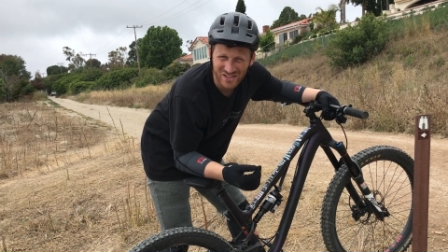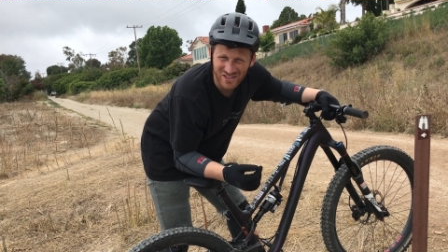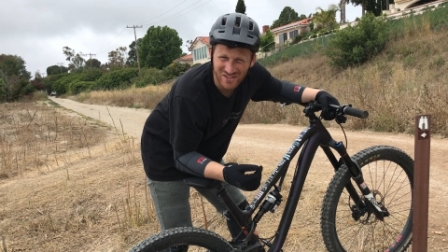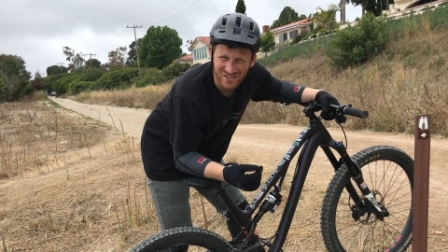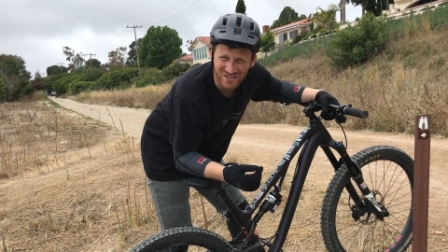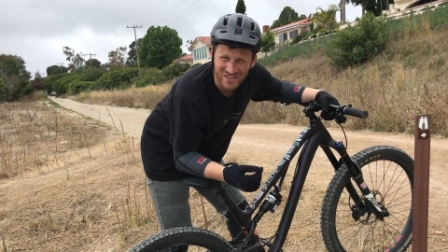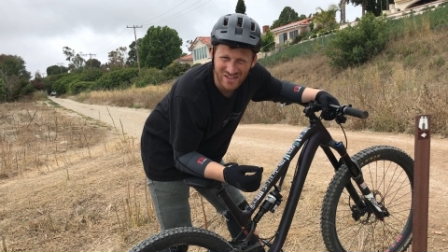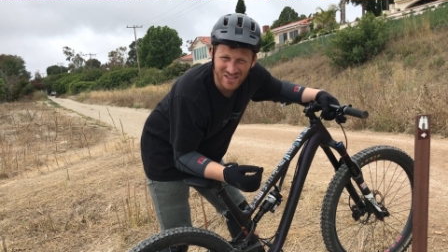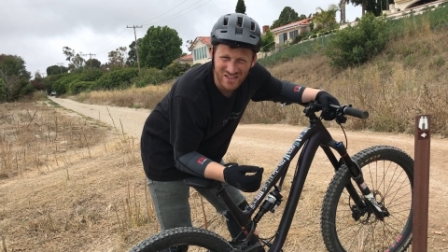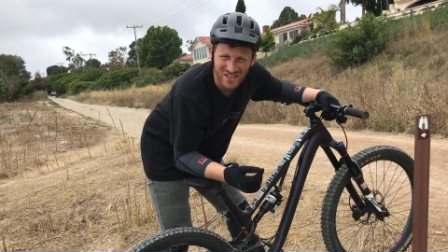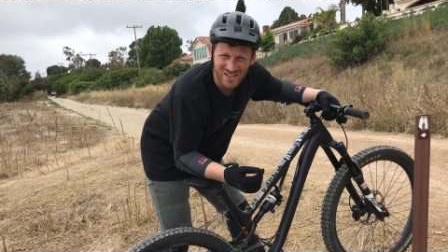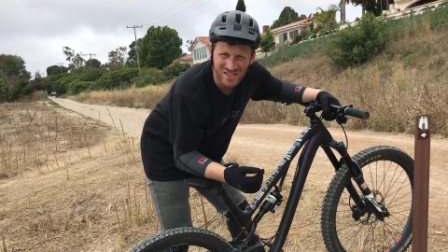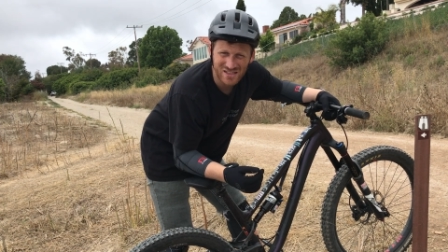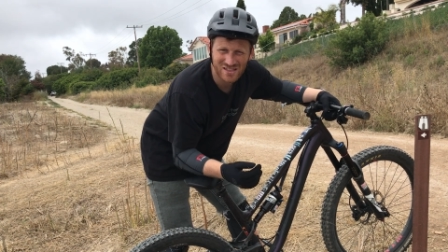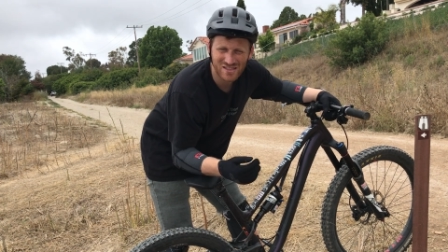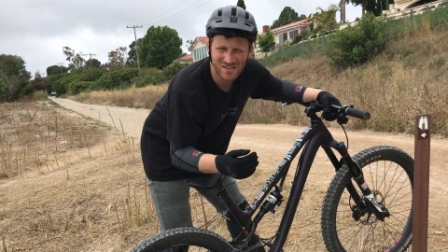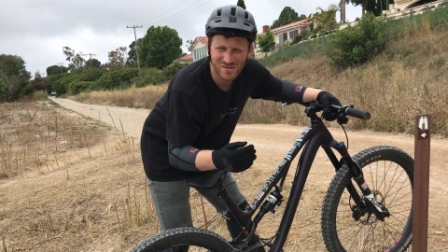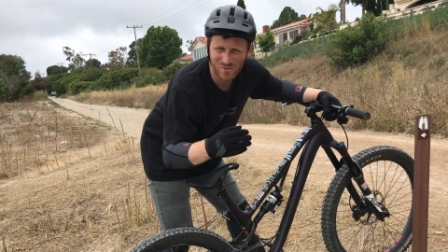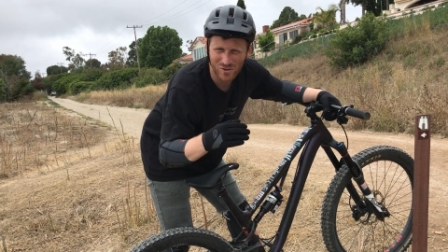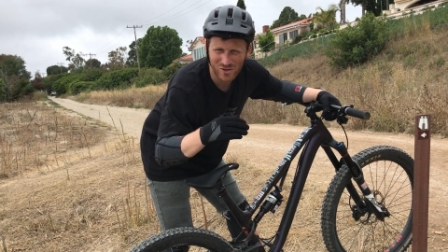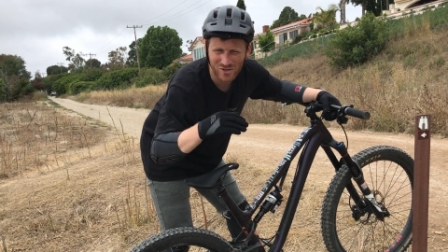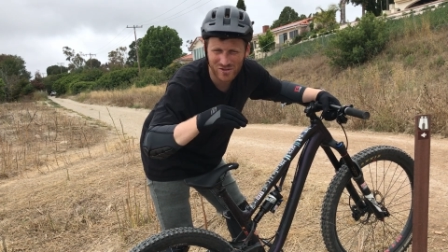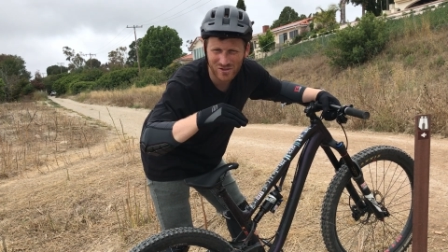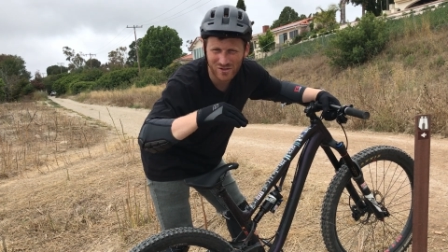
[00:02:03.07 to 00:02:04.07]
your knees, it's
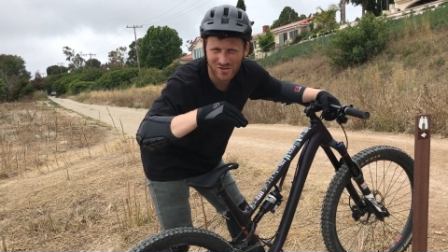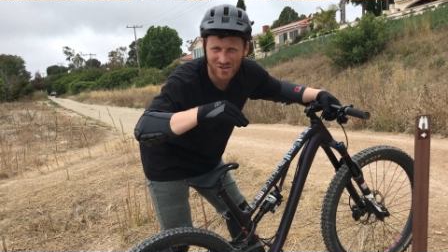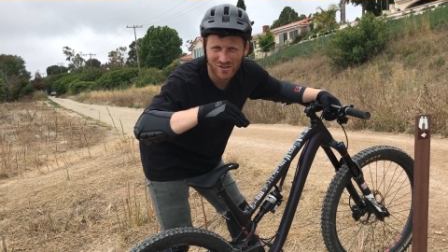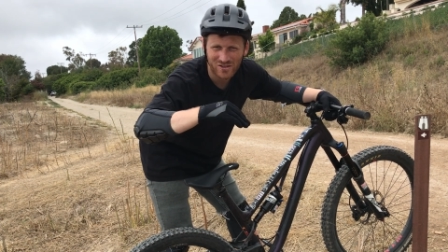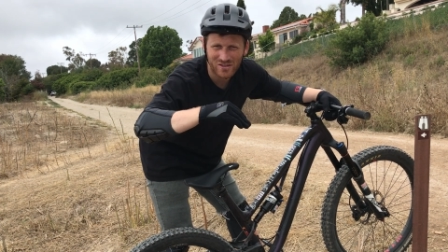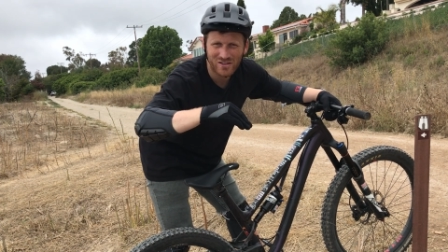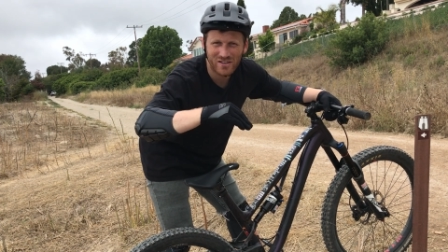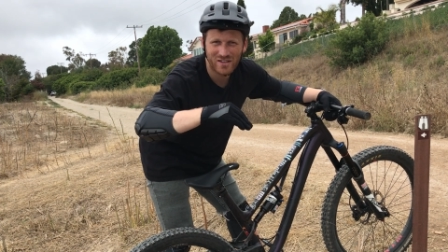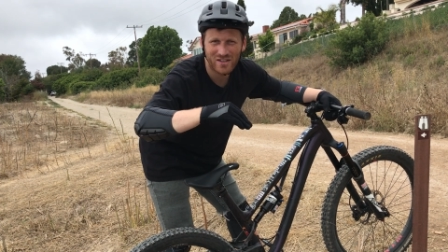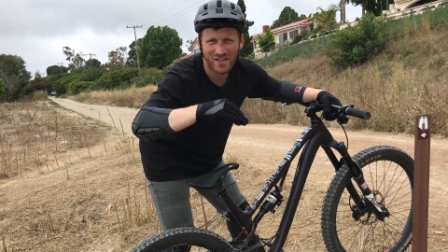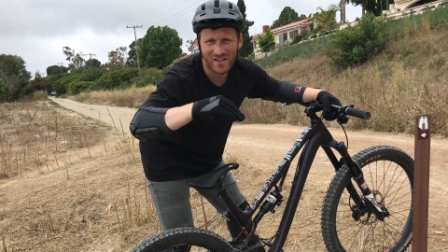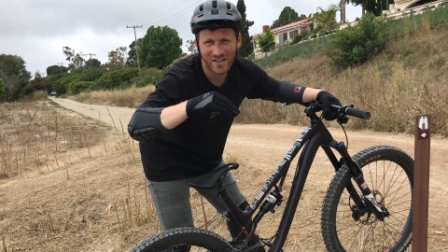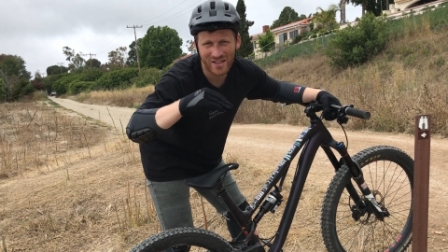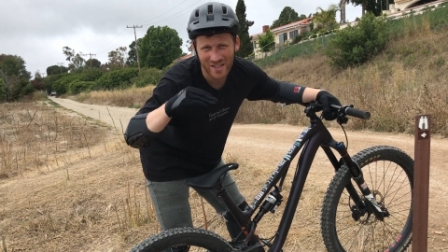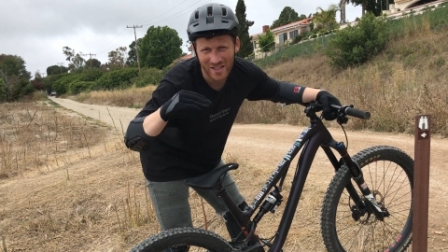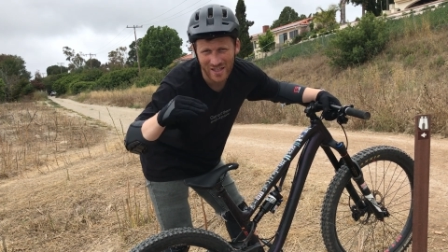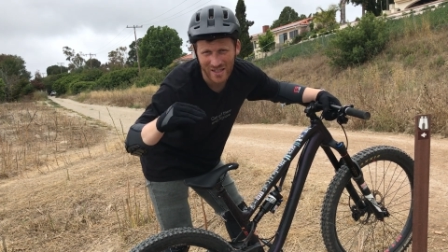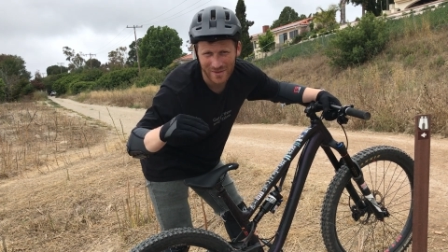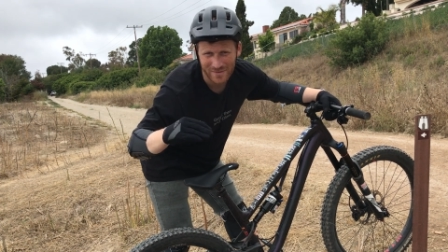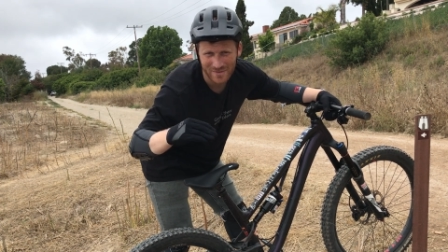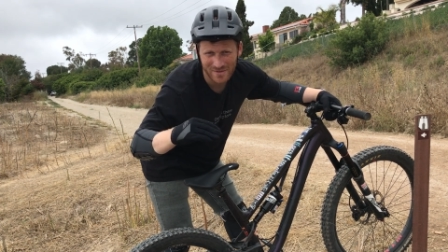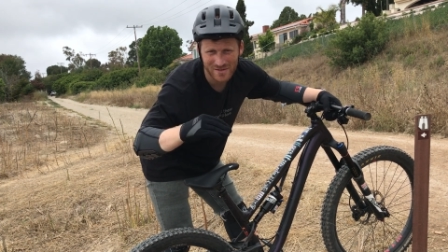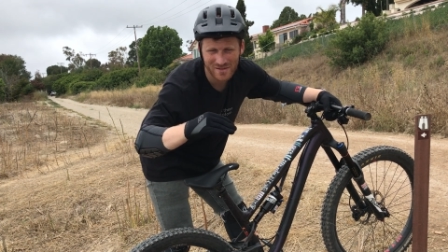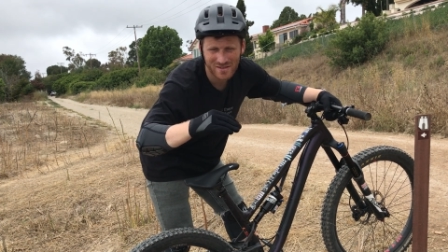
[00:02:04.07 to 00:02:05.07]
more so your
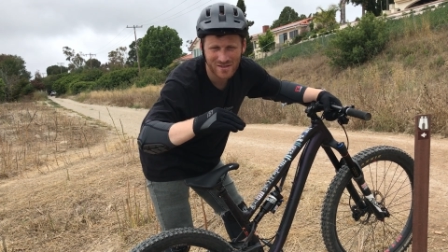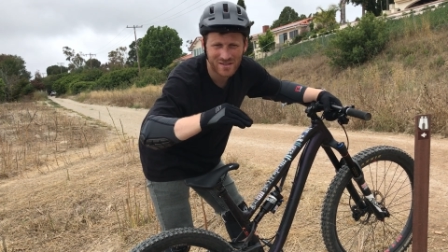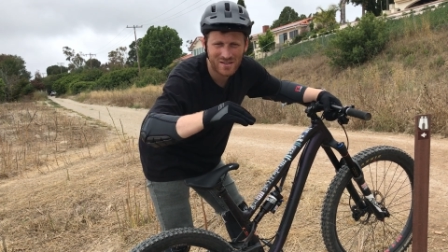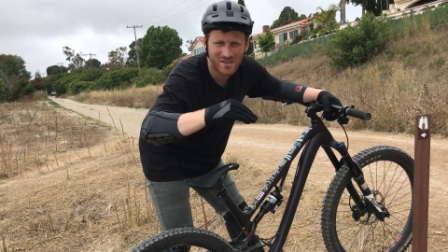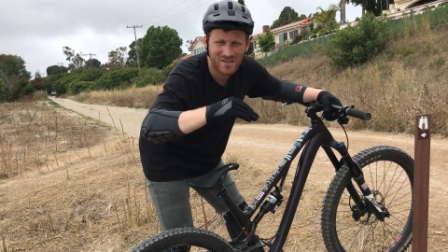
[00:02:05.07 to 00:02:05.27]
hips.